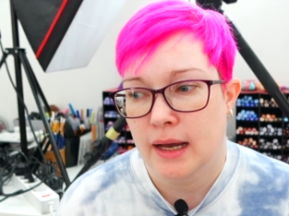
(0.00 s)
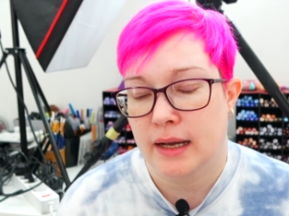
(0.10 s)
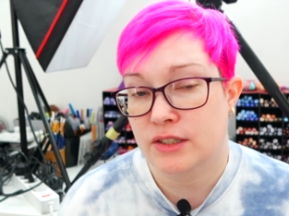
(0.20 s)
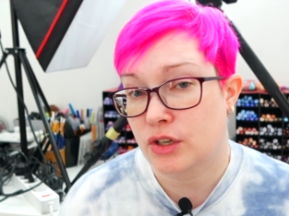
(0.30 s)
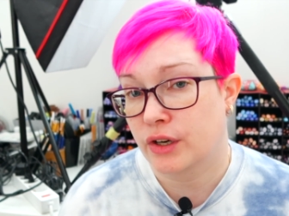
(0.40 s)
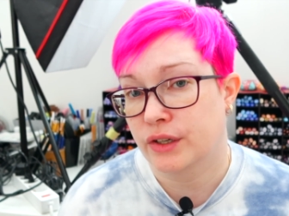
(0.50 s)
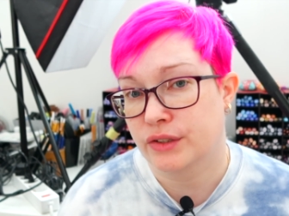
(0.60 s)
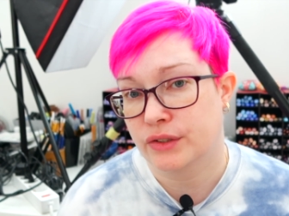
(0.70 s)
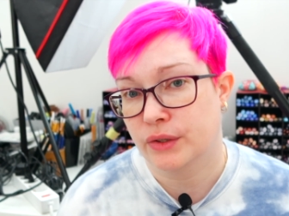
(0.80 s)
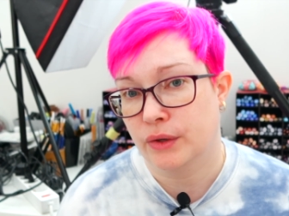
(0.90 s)
I
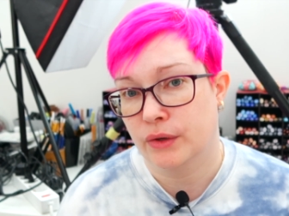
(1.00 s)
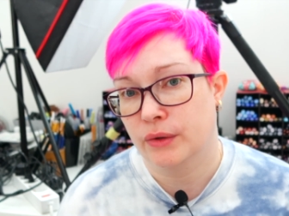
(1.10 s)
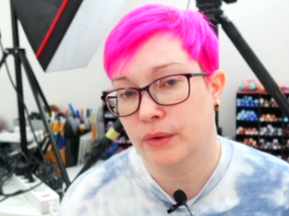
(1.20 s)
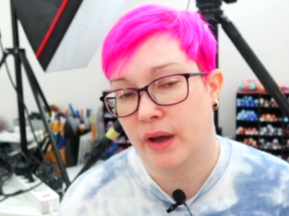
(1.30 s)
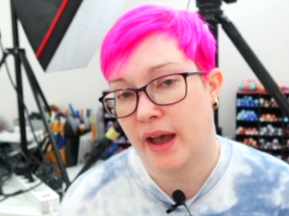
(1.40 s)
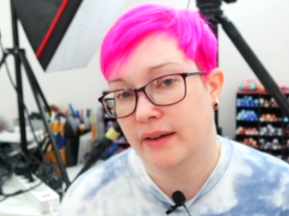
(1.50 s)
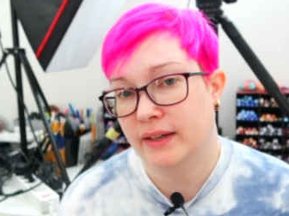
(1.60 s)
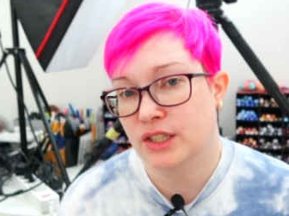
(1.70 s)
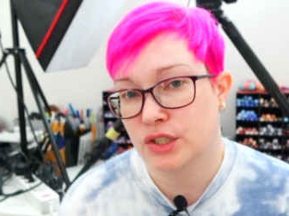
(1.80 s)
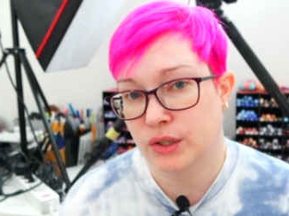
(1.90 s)
started to have
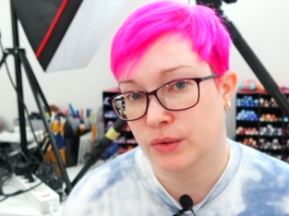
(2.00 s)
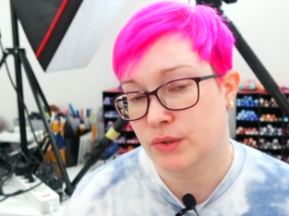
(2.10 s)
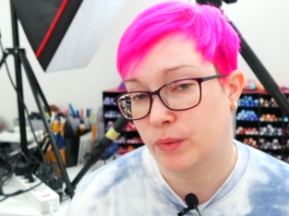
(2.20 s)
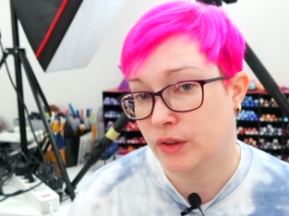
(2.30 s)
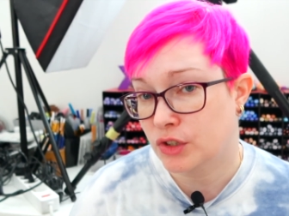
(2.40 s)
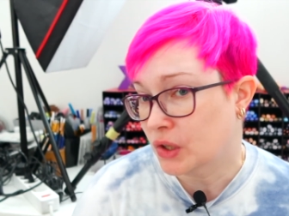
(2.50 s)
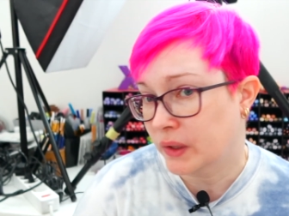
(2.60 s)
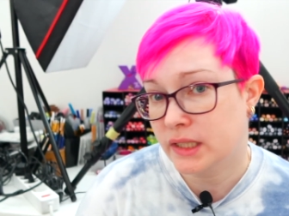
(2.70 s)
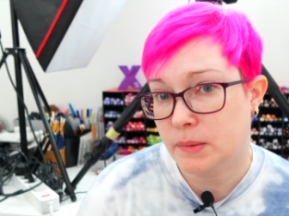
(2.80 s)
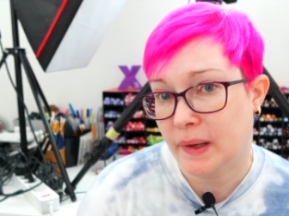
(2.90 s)
issues with
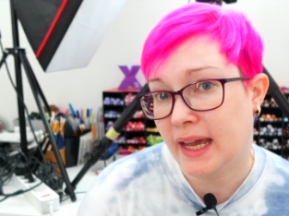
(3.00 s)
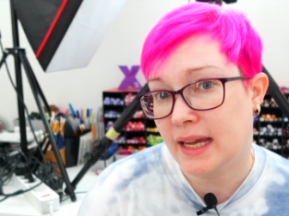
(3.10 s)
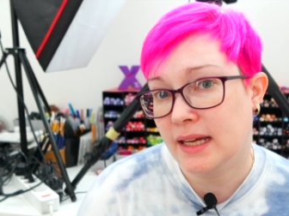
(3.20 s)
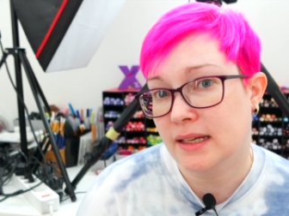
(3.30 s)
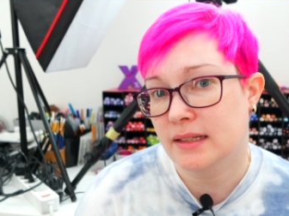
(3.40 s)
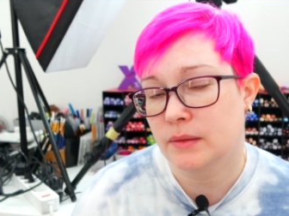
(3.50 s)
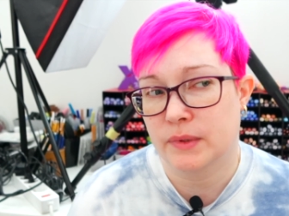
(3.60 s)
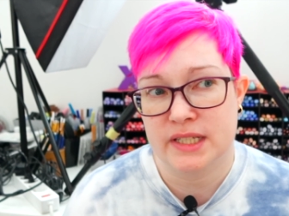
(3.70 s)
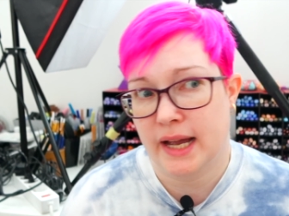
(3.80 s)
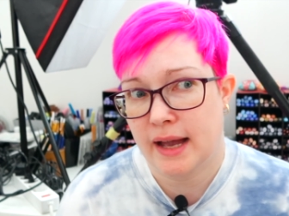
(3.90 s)
joint pain,
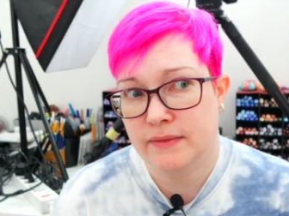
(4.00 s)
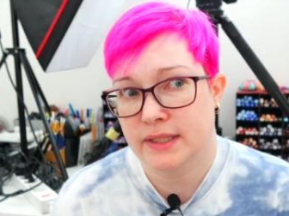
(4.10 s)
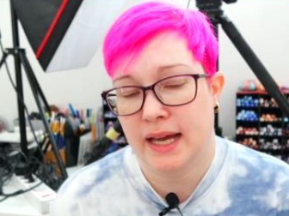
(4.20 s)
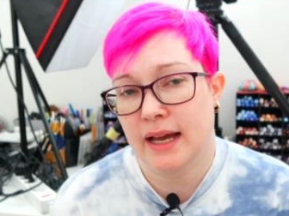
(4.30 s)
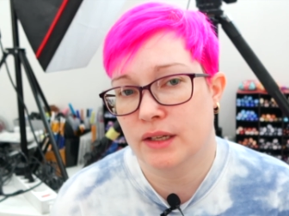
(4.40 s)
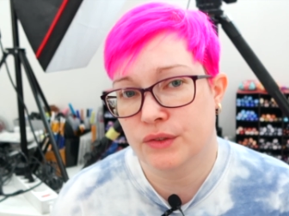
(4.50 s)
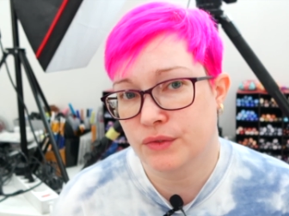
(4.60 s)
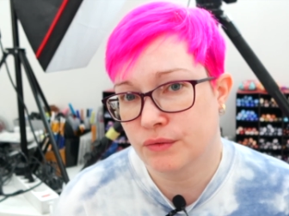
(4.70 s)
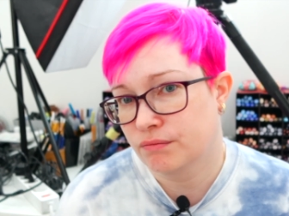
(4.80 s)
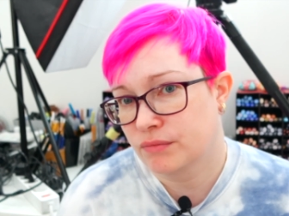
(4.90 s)
which I haven't had
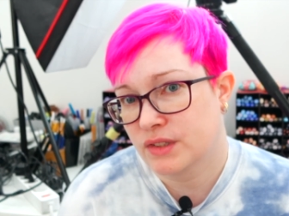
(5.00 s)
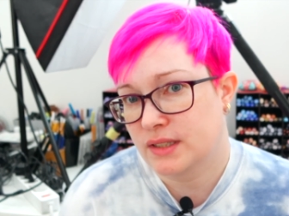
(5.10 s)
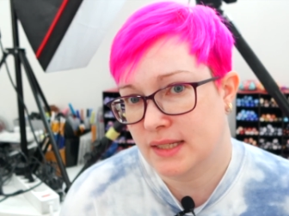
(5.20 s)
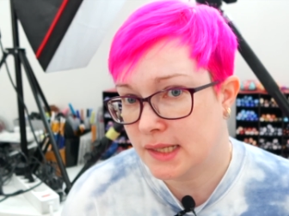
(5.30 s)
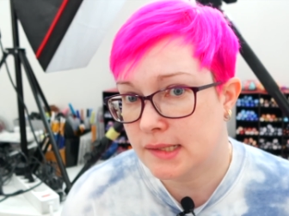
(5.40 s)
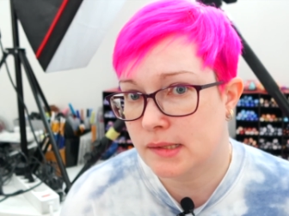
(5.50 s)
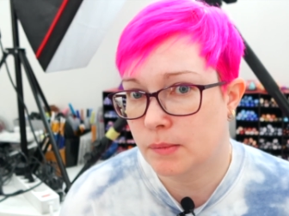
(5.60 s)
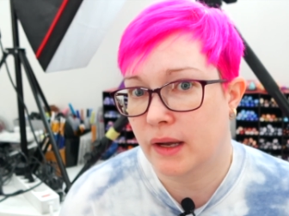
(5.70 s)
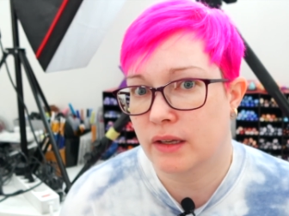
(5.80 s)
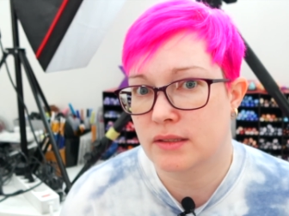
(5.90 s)
since
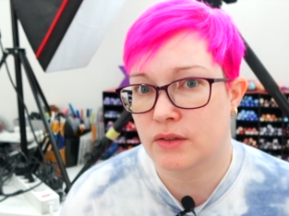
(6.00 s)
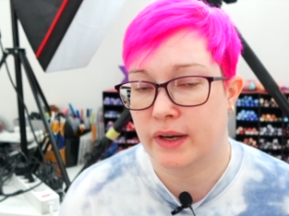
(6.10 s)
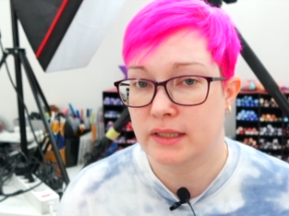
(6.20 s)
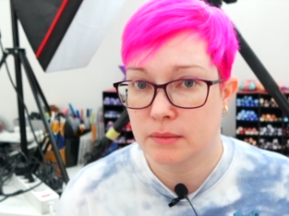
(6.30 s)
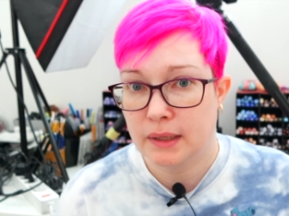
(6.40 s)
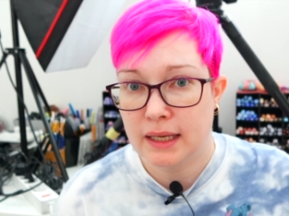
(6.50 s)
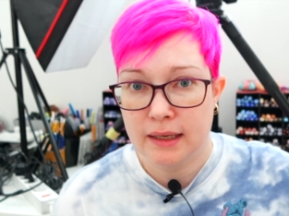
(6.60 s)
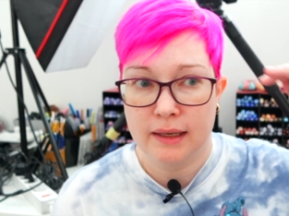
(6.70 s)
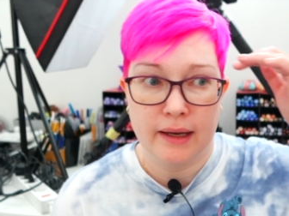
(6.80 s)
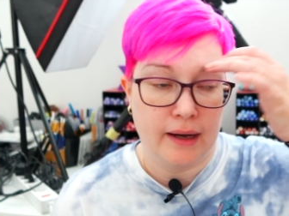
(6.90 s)
my
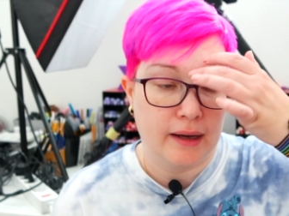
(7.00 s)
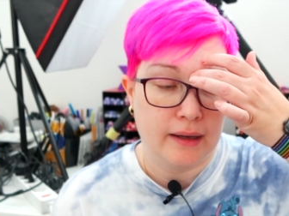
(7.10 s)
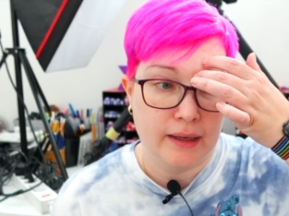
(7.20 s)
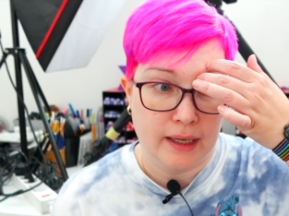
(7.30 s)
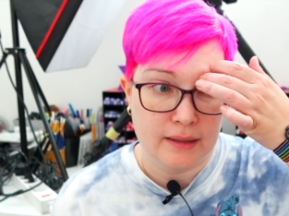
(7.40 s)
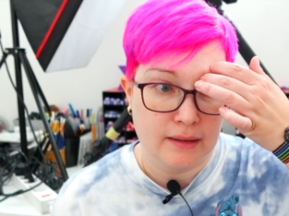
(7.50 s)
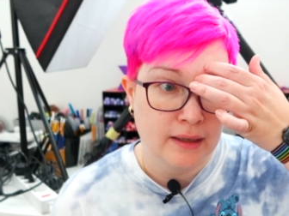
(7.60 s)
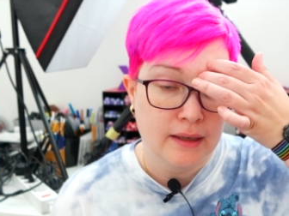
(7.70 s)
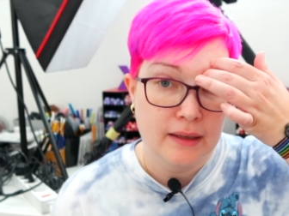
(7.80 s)
hysterectomy uh, in